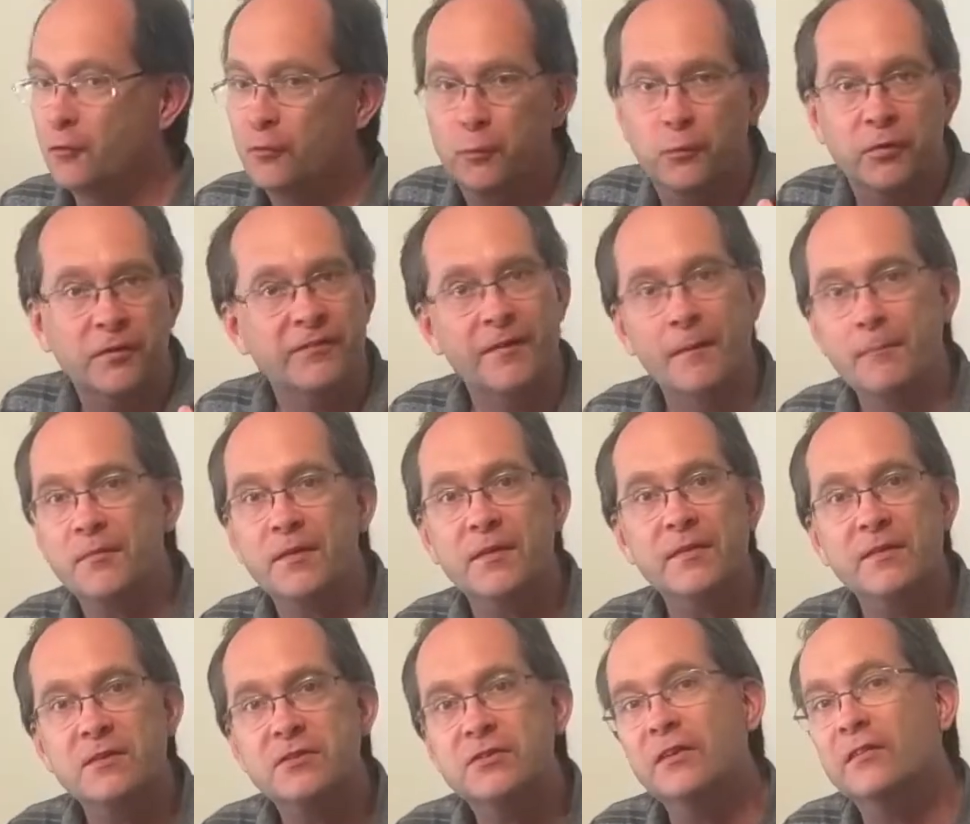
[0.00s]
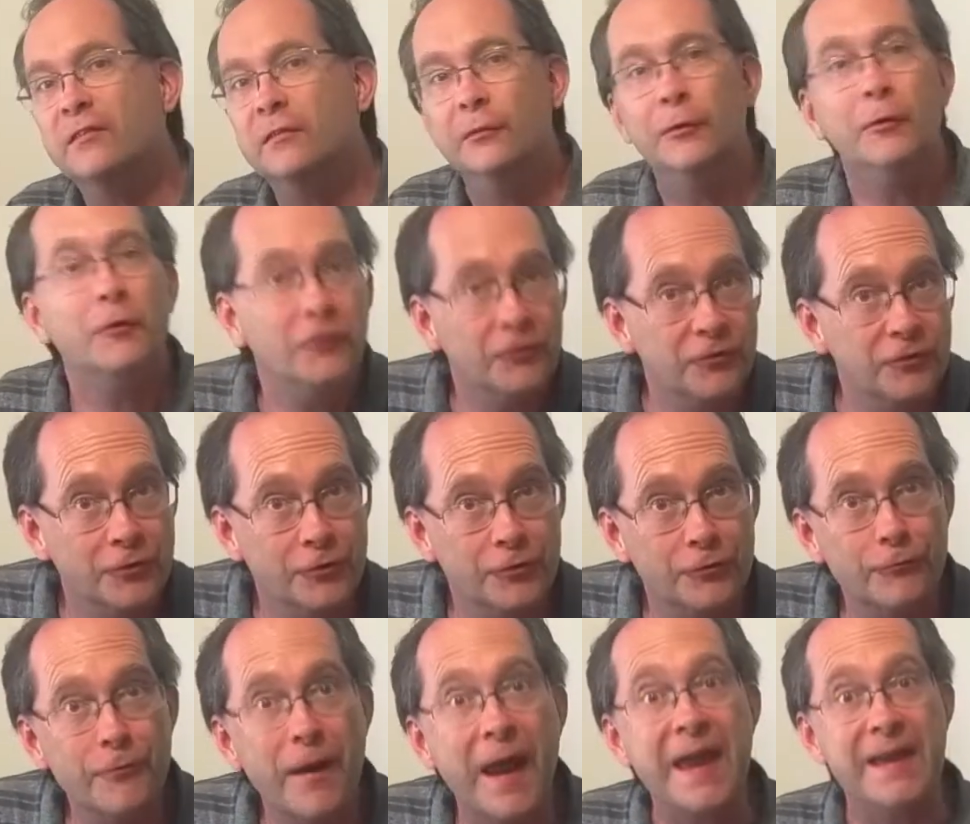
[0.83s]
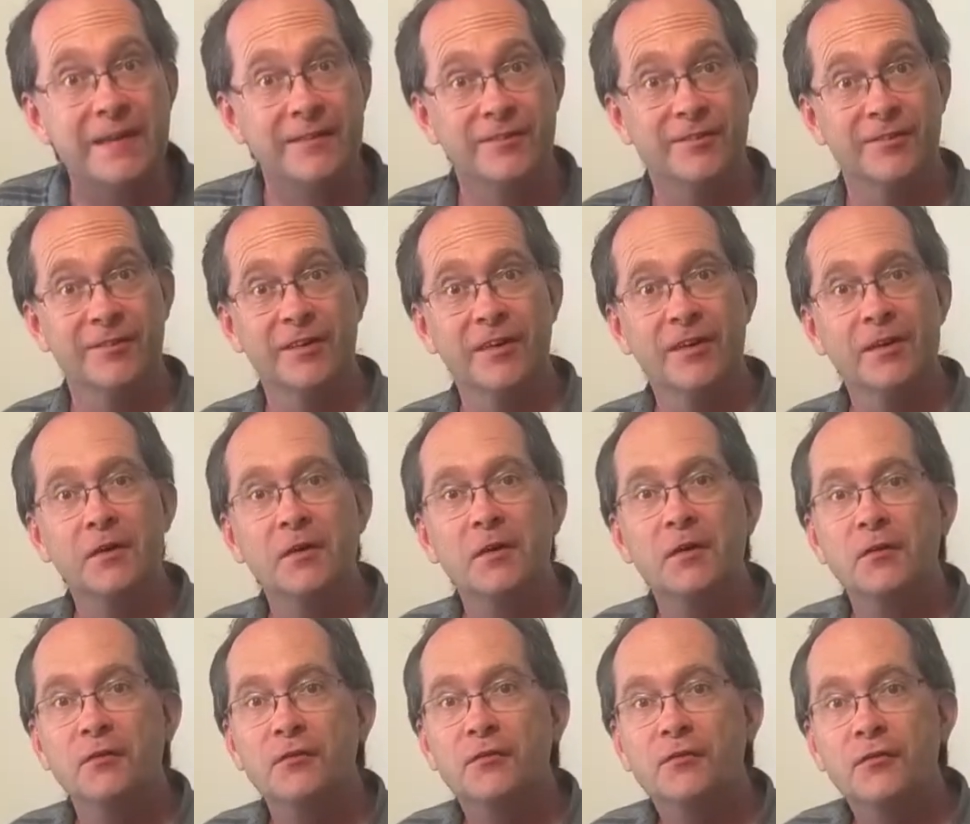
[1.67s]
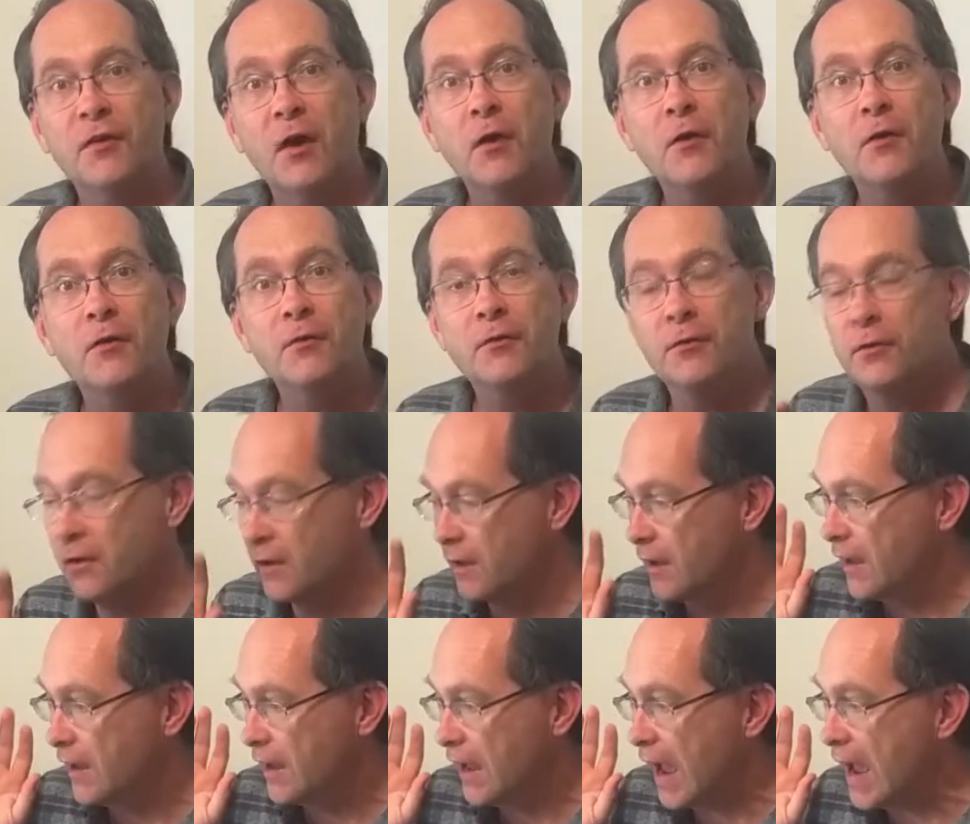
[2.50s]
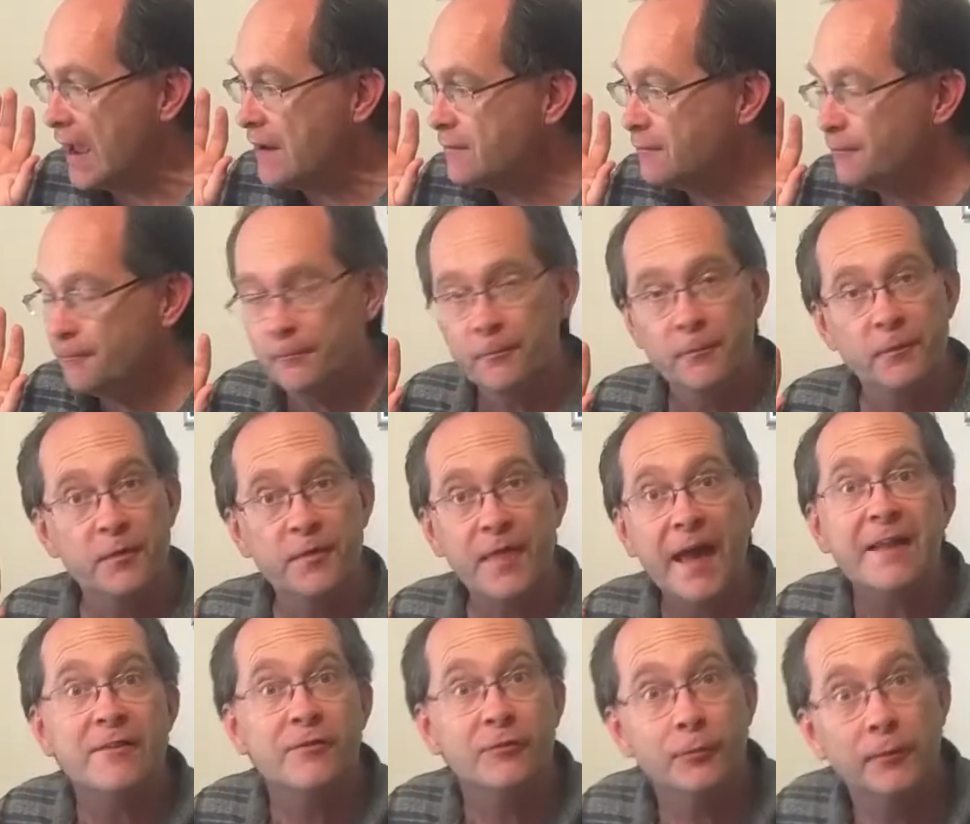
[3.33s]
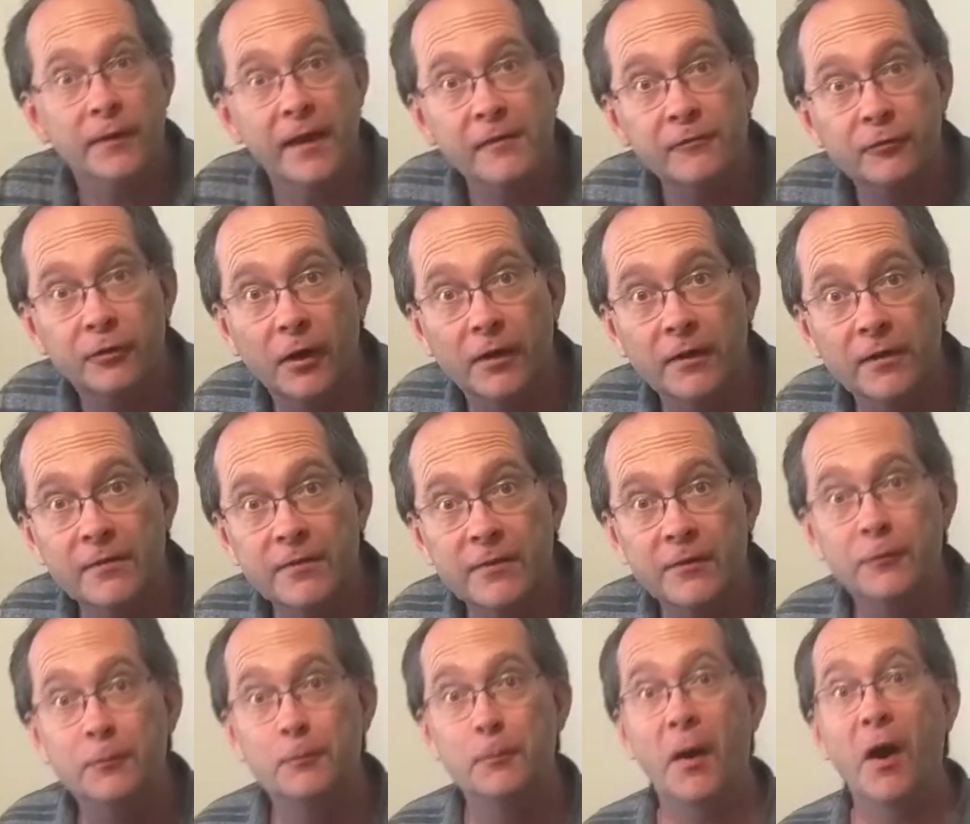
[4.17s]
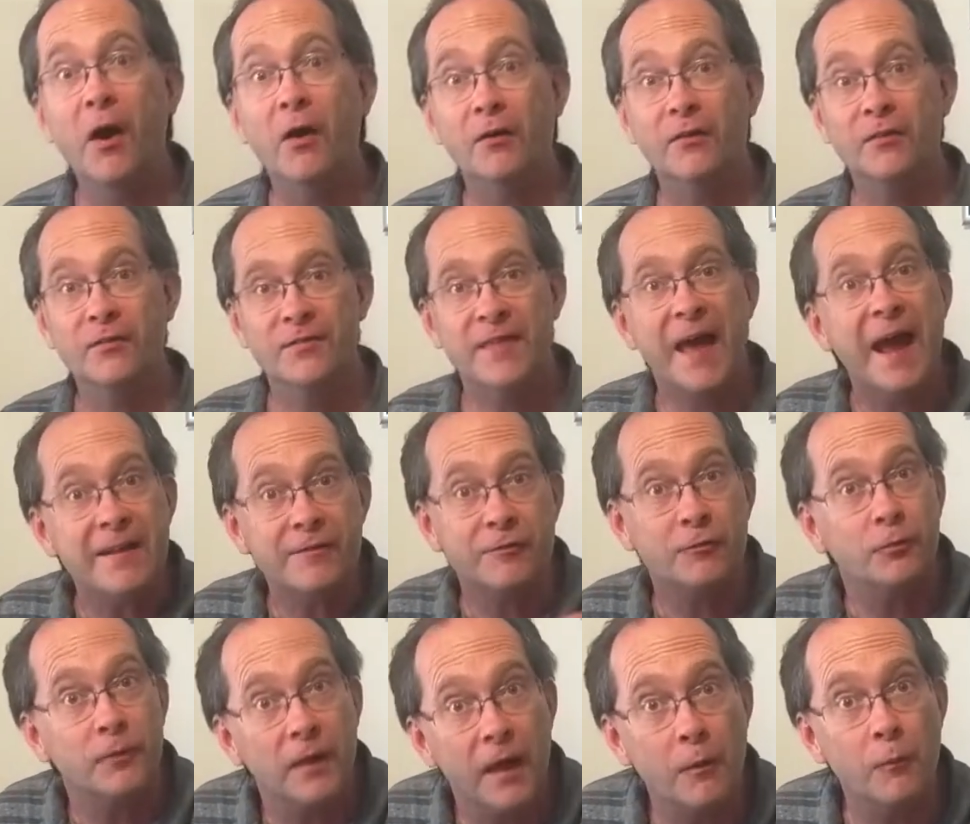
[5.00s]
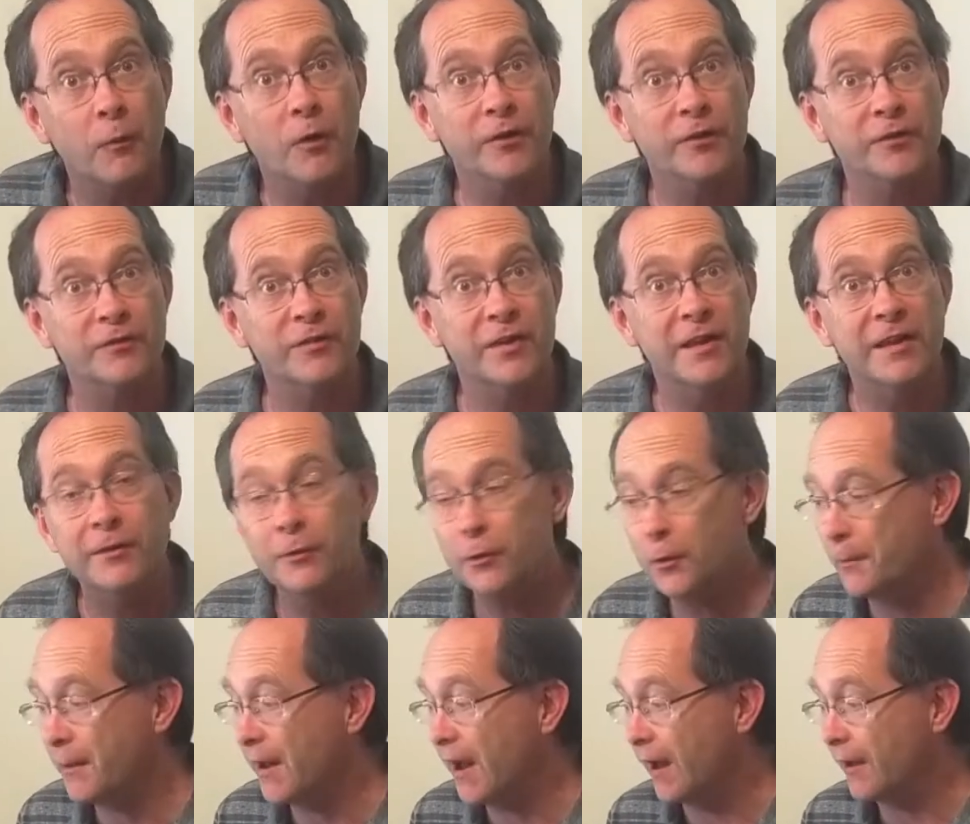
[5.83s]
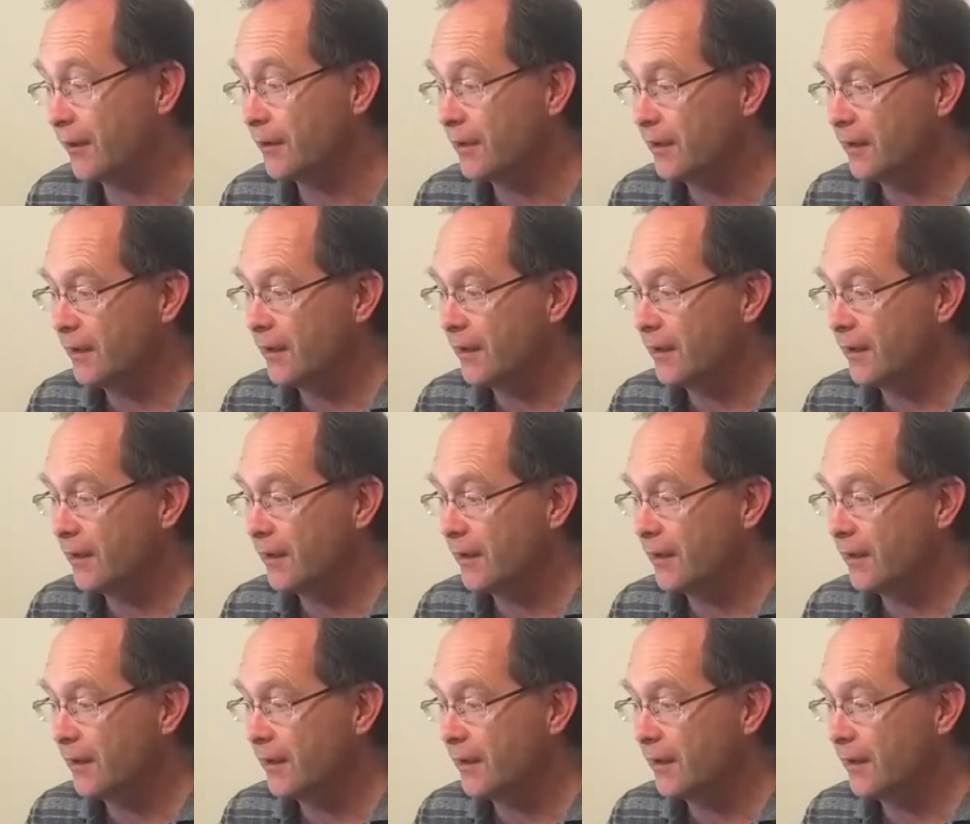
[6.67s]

Something that just looks great. And that's what I've got in this box. That's what I want to tell you about.